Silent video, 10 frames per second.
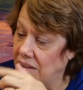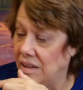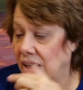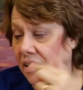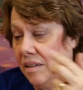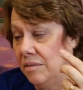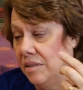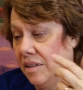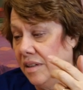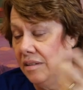and that doesn't
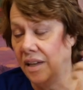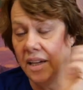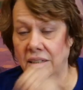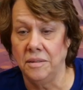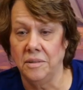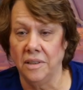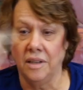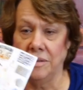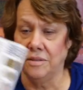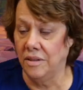really
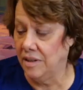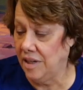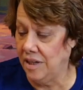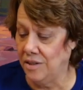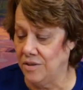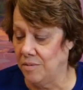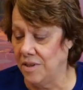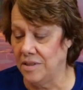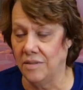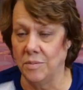go, so I can't use the
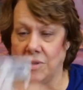rest of them.